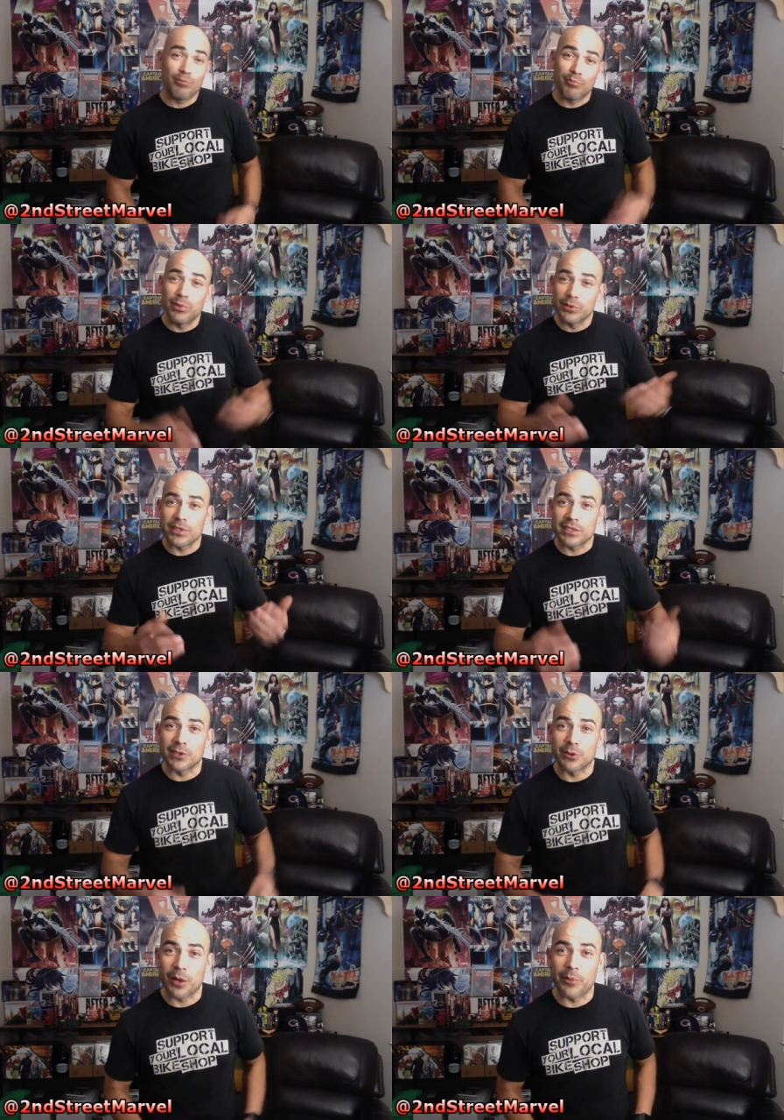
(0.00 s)
Bills that
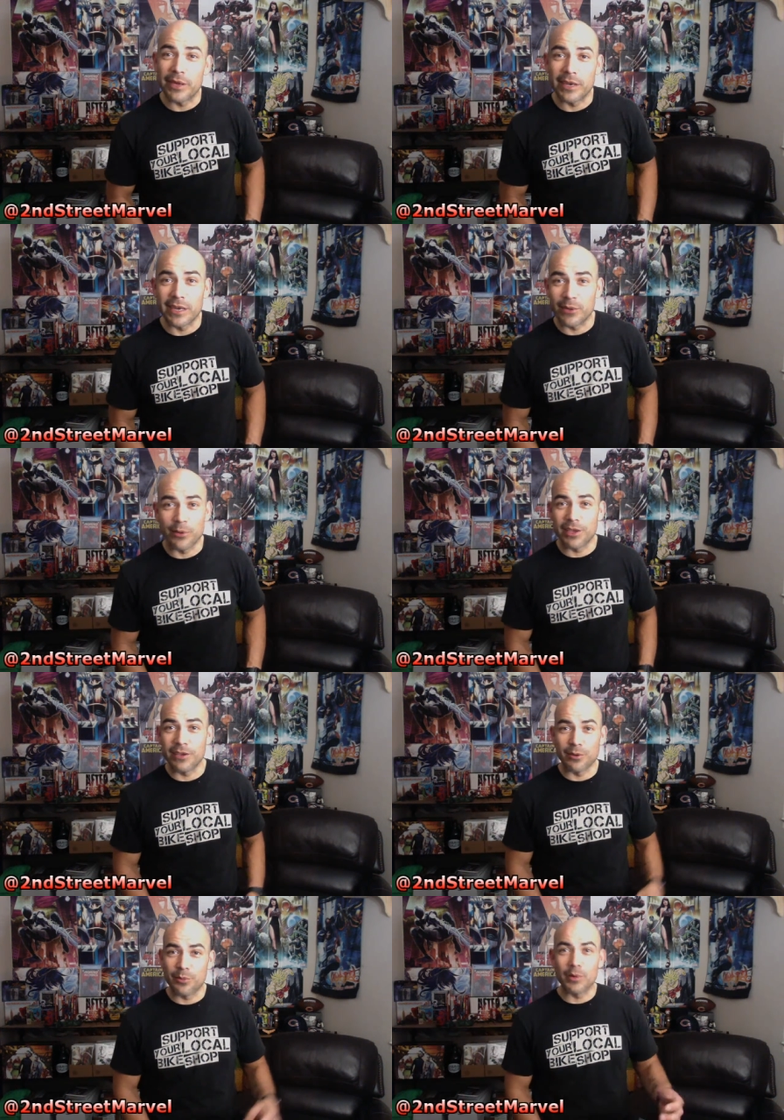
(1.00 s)
still come in anyway. You
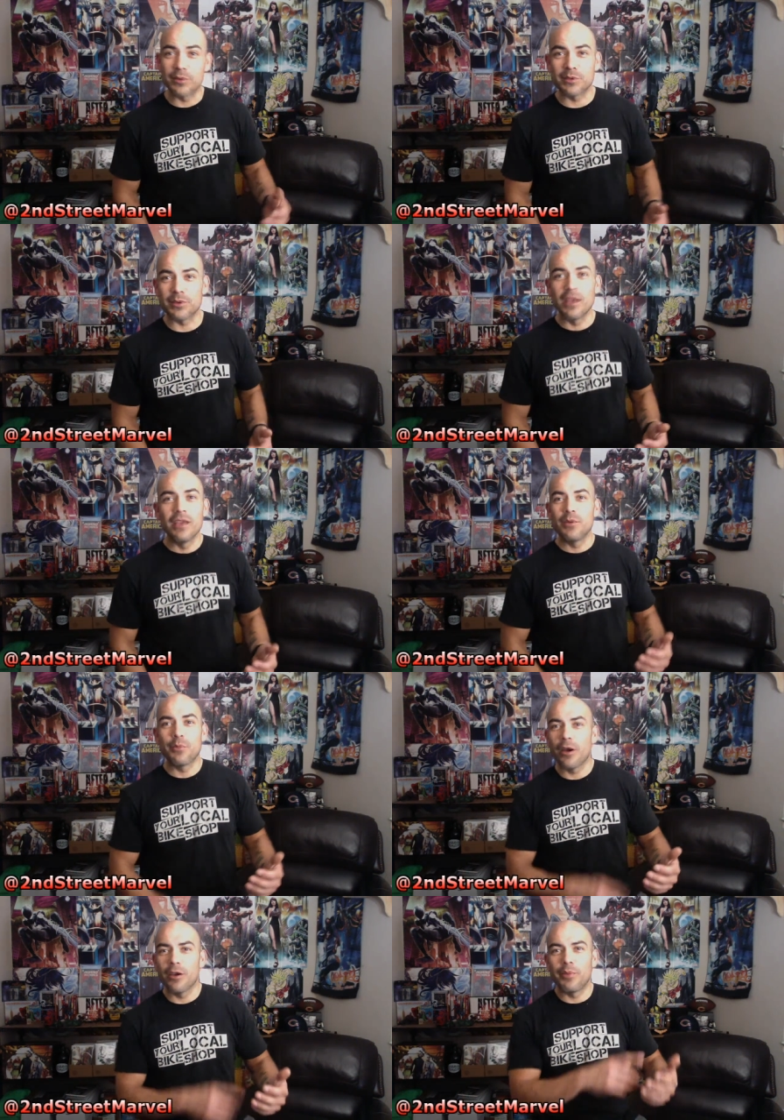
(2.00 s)
know, mostly you
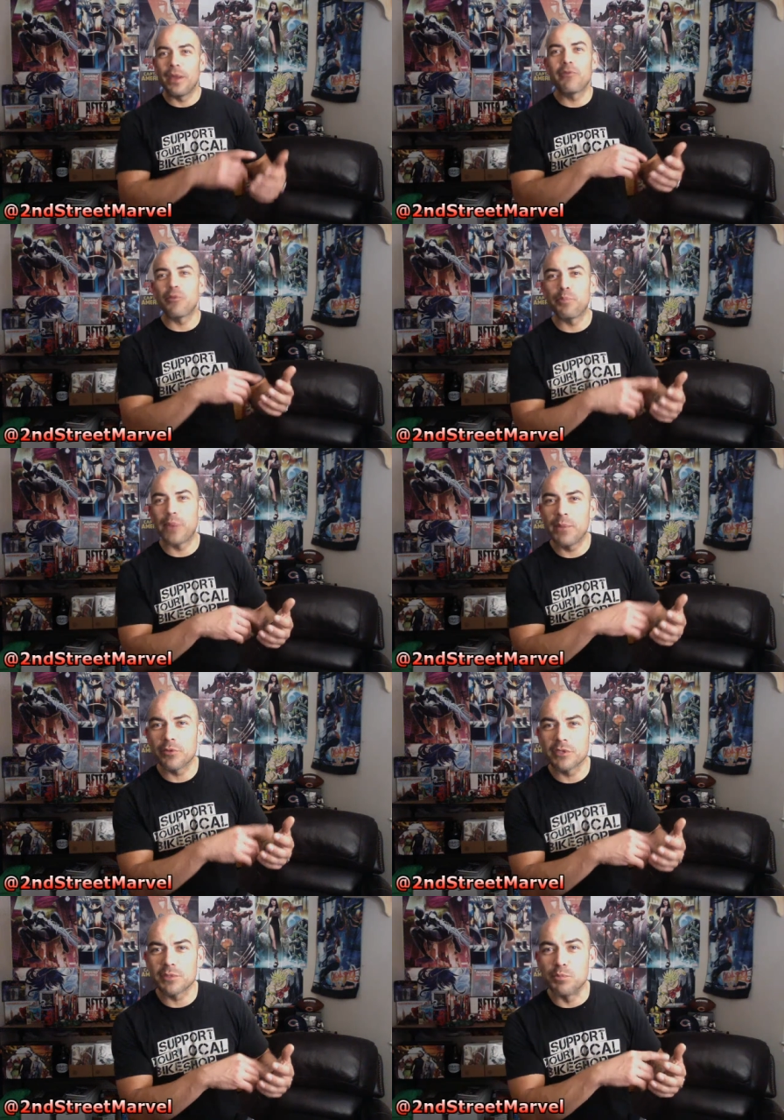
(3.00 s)
probably pay for
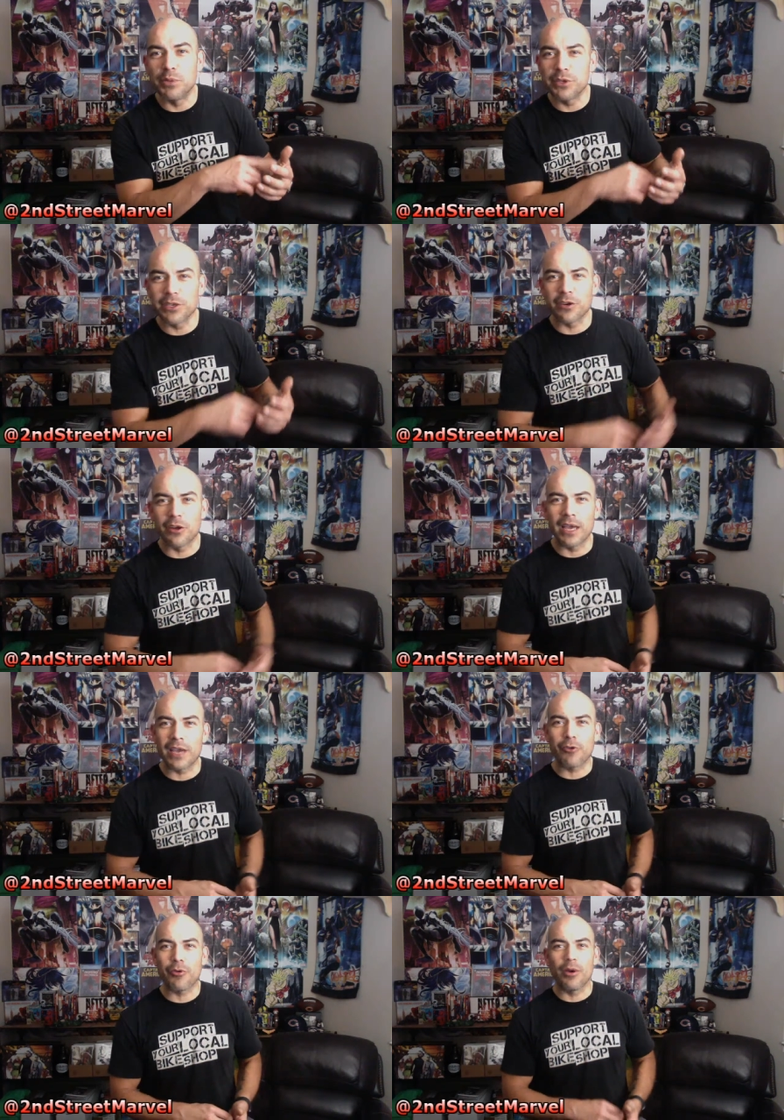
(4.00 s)
paperless billing and all that
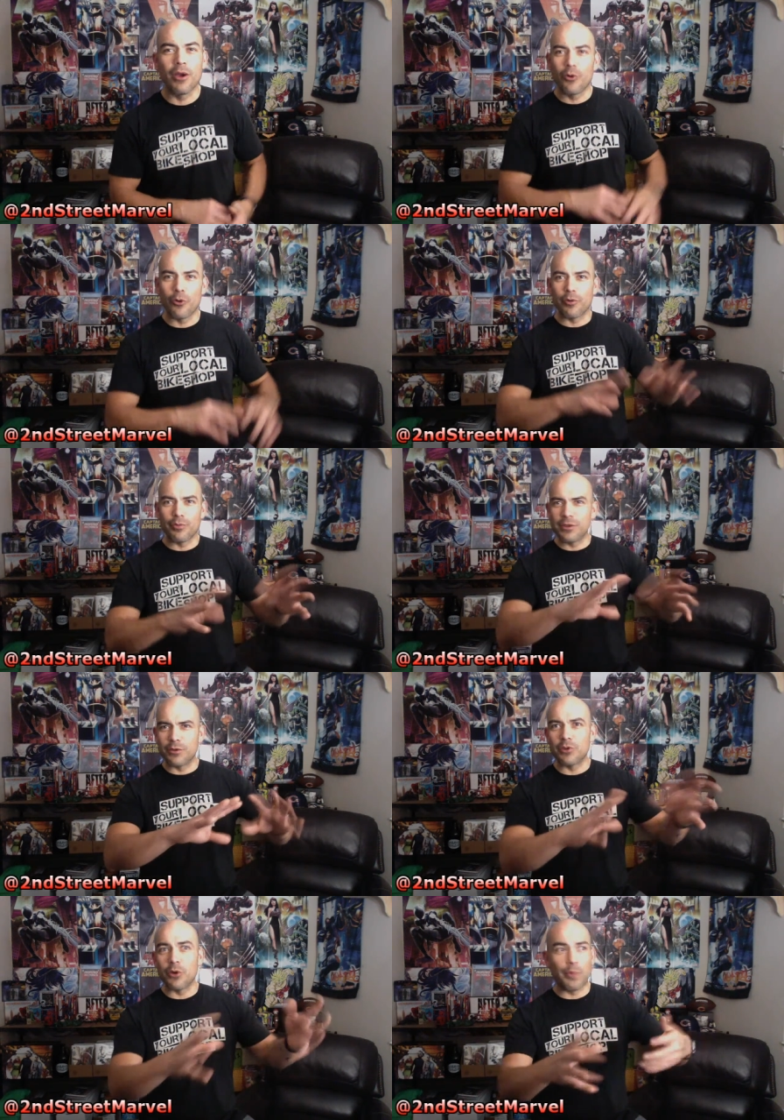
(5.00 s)
crap. Or, you know,
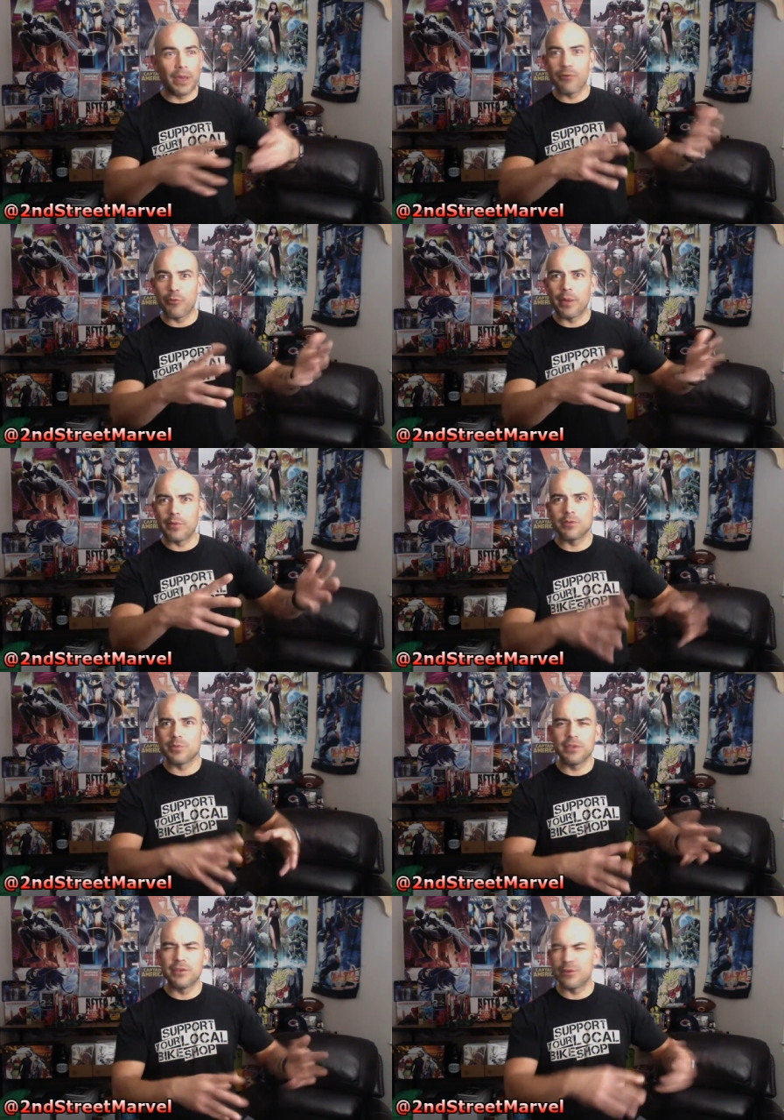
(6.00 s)
don't pay for paperless,
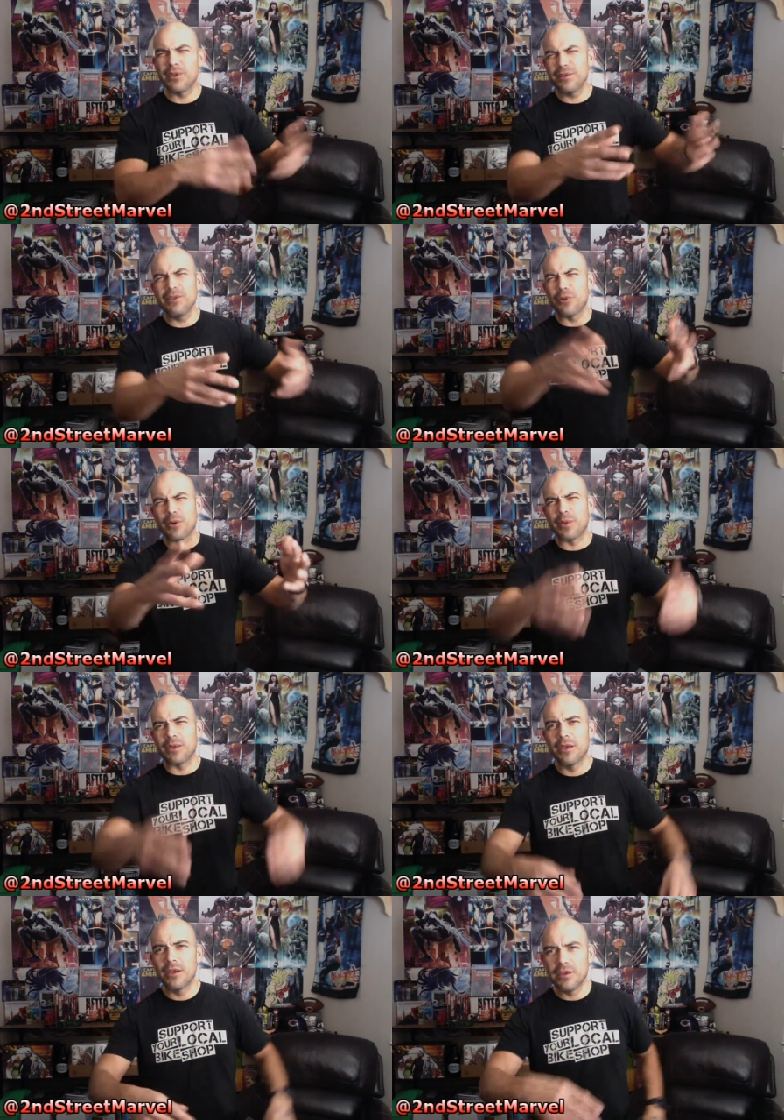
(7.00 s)
but you know what I mean.
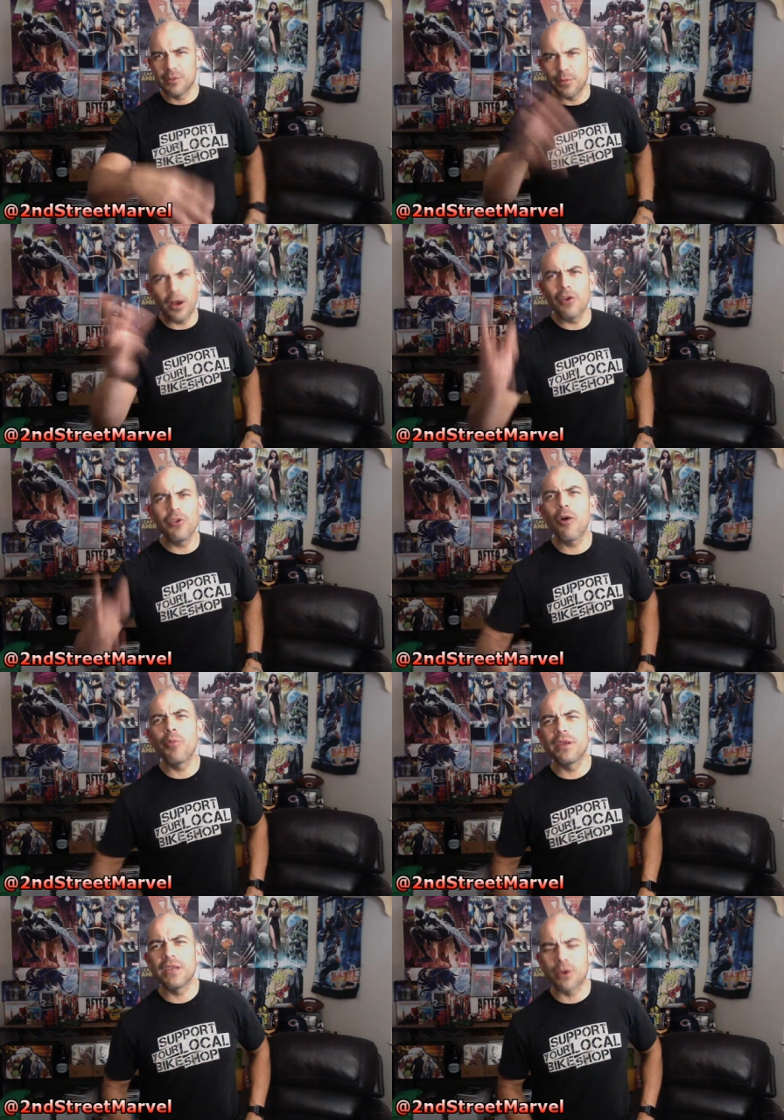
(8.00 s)
Oh, you all
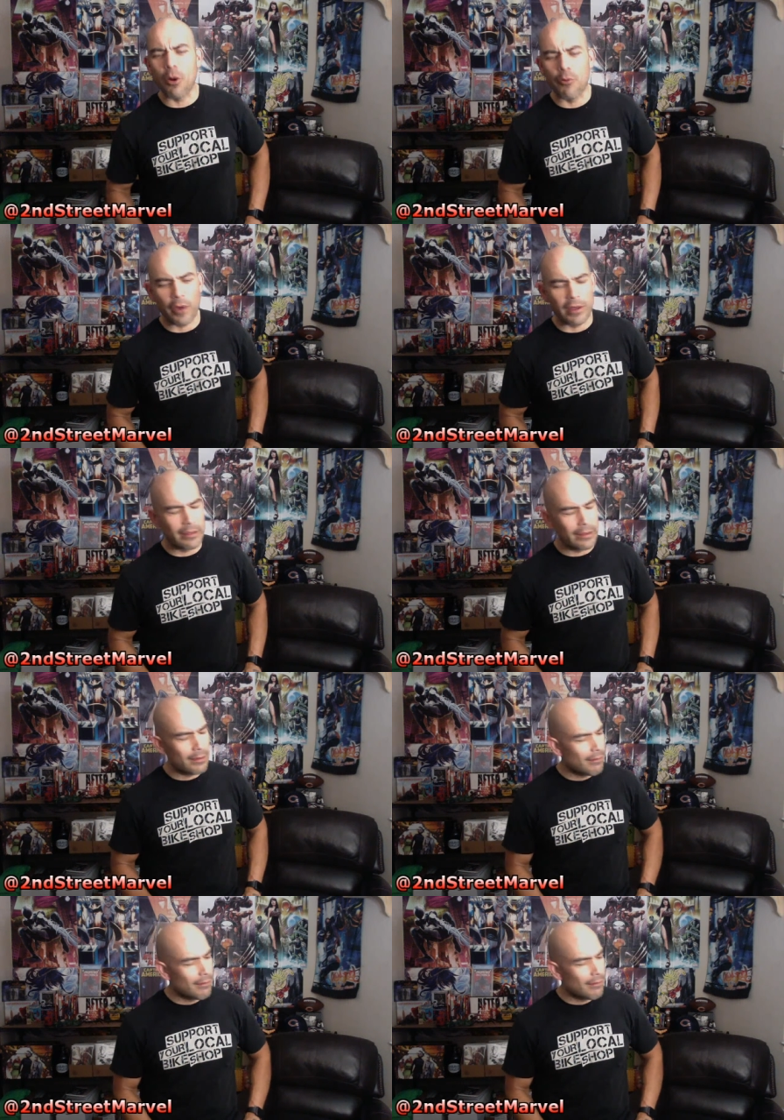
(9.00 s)
being eco-friendly.